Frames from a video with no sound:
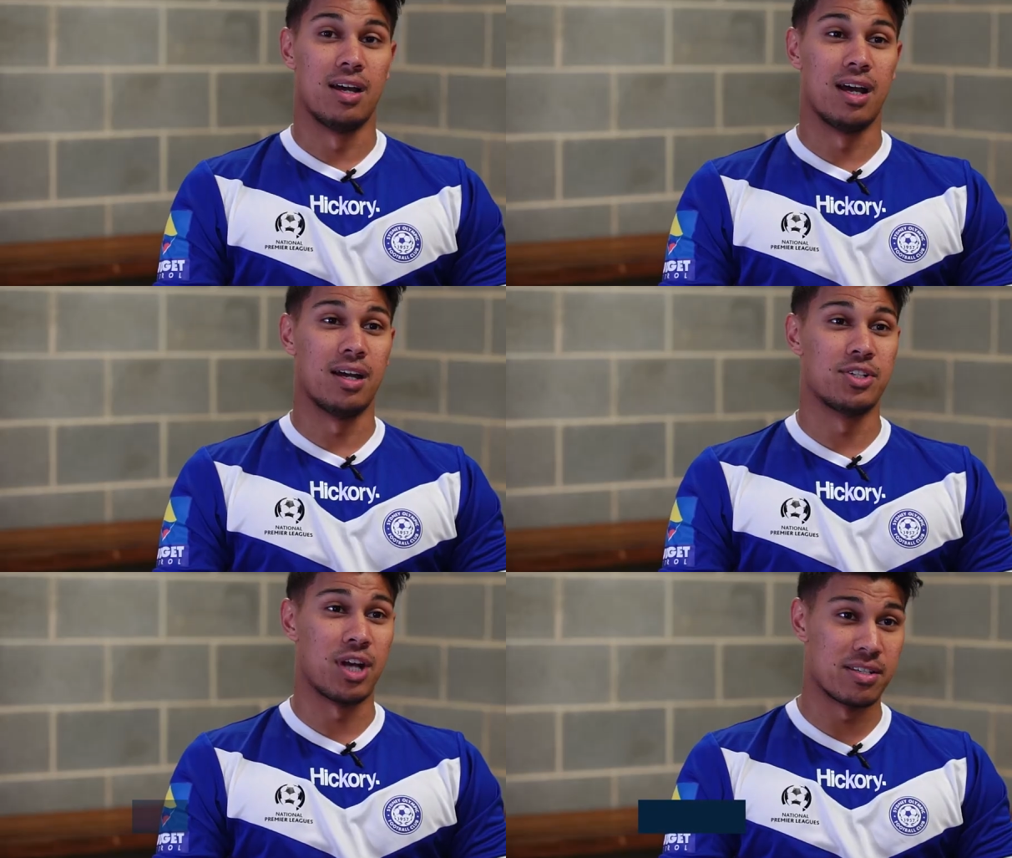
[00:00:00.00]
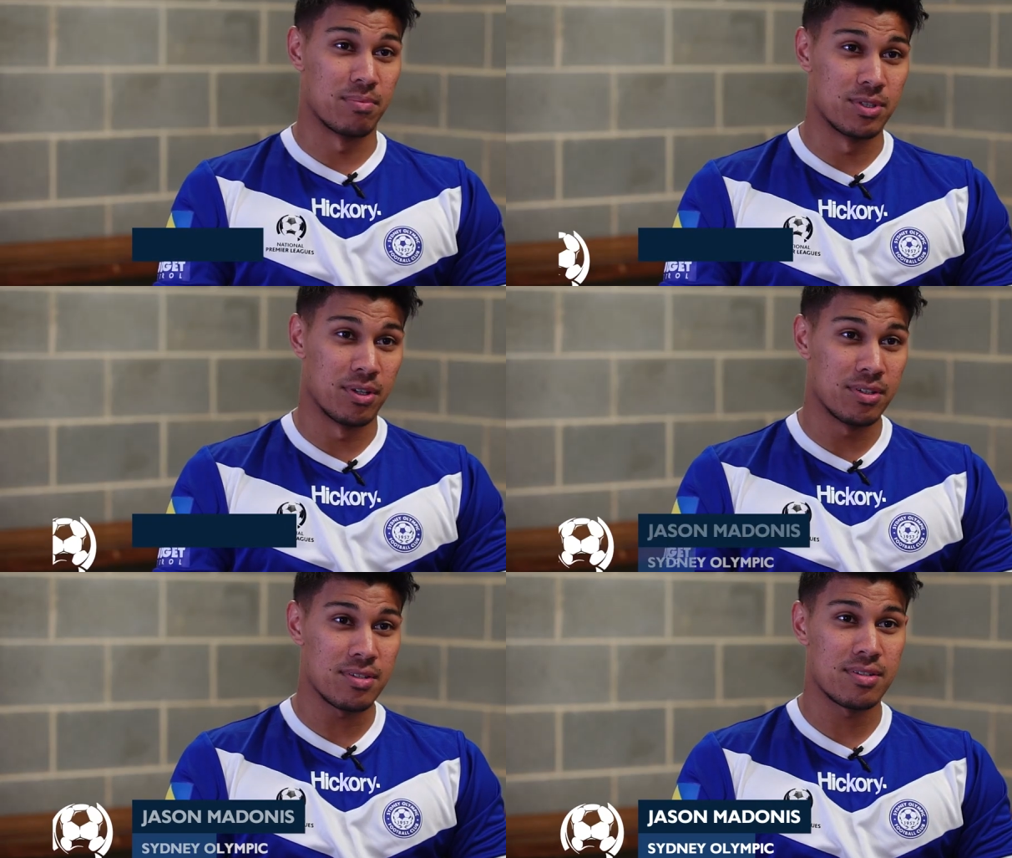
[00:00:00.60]
Uh, Jason
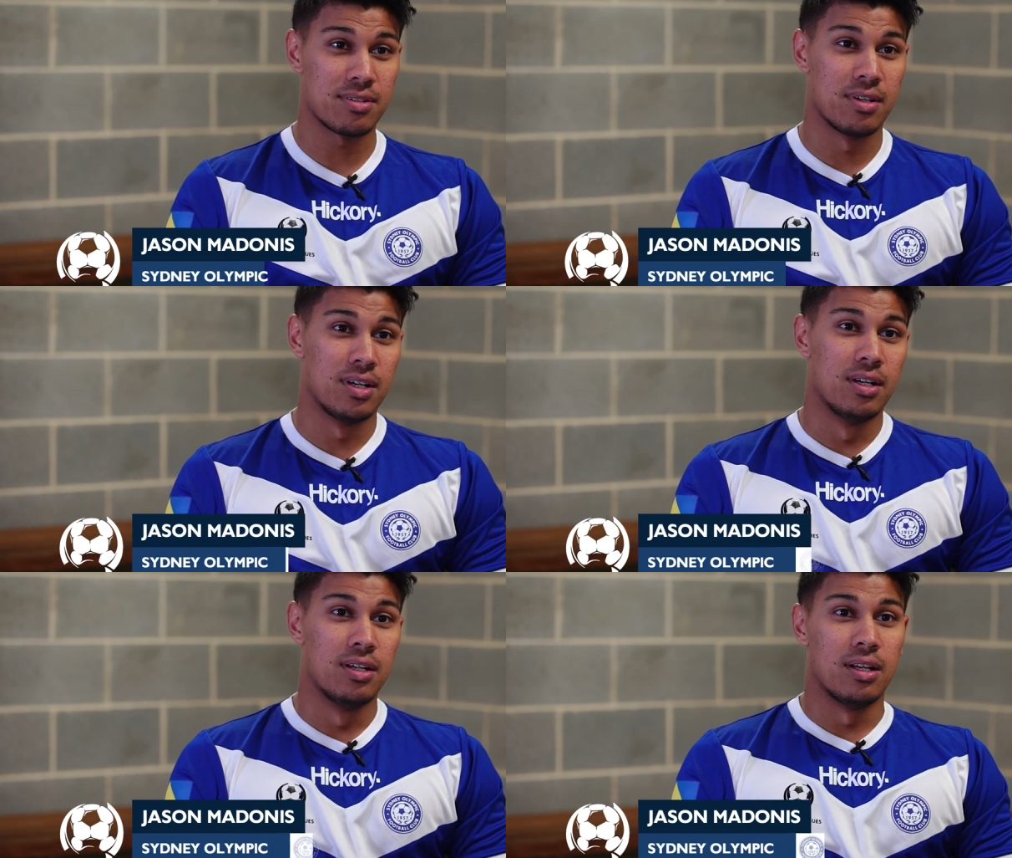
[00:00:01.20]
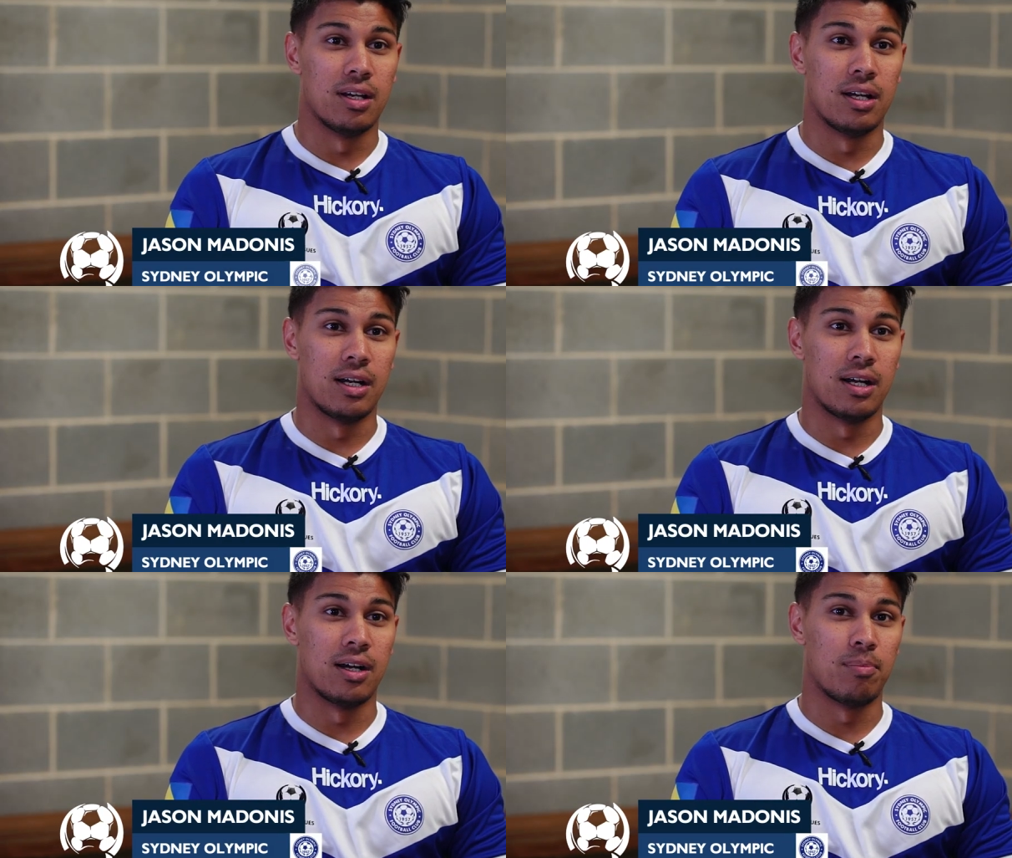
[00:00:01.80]
Madonis,
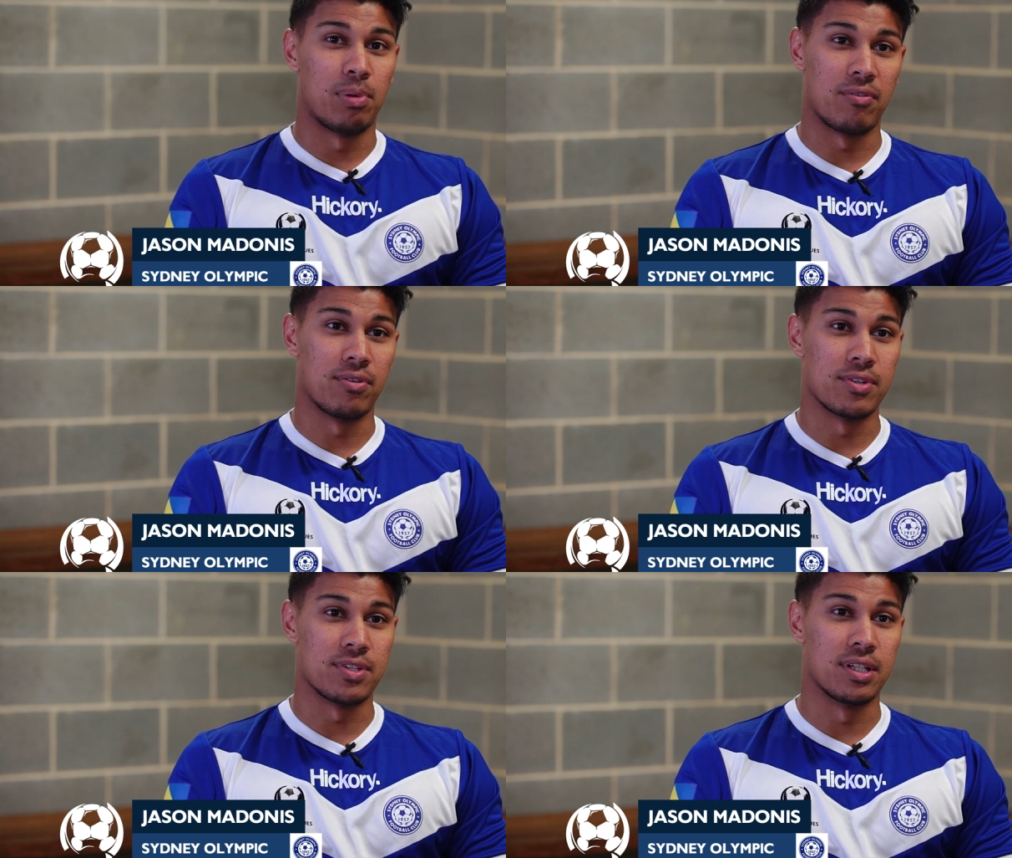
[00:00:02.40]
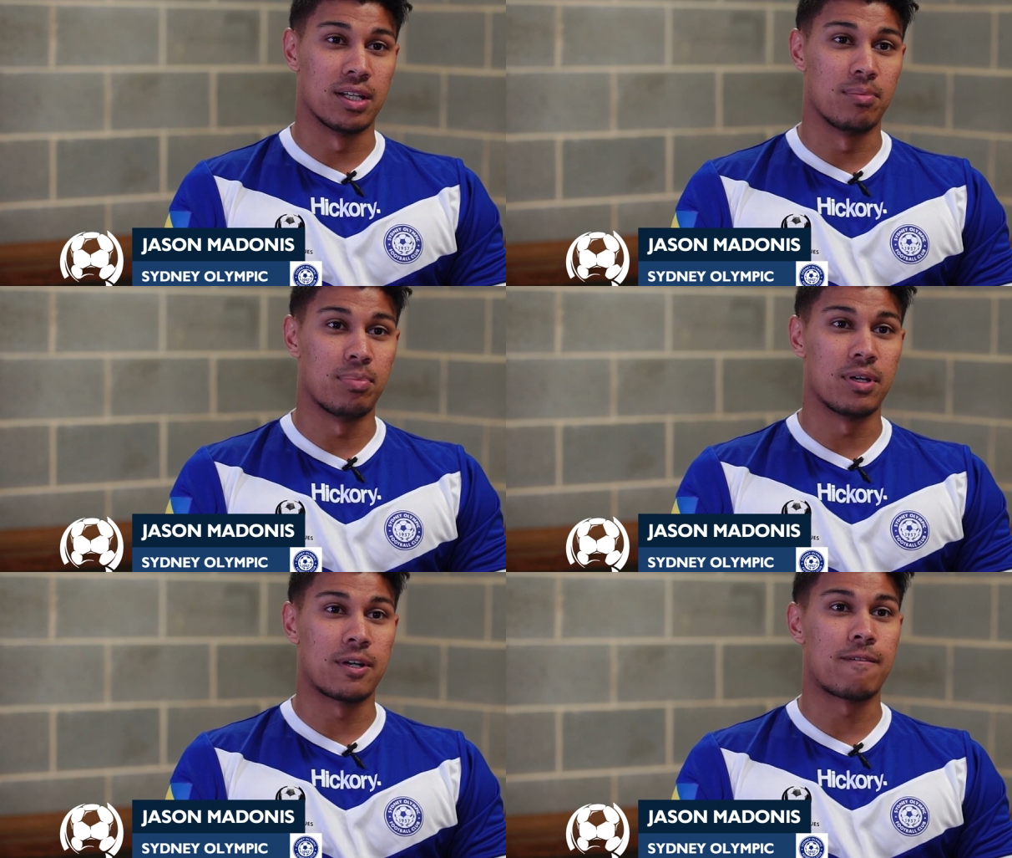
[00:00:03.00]
uh, play for Sydney
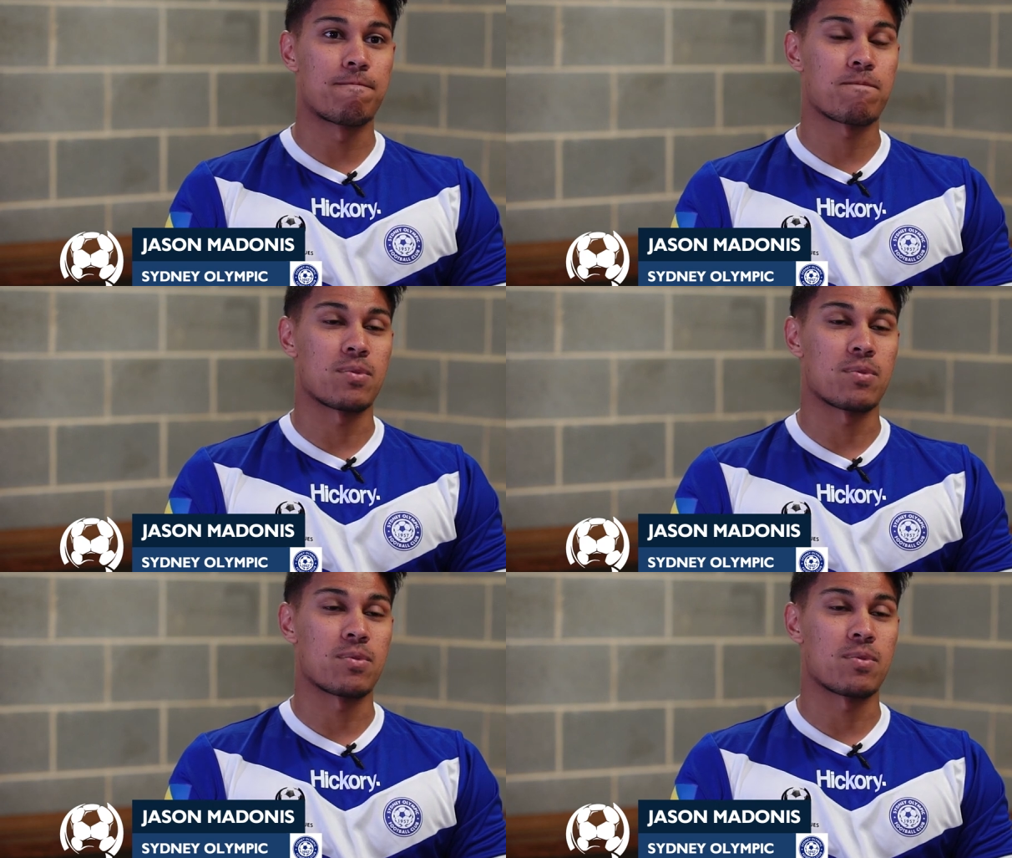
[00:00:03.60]
Olympic,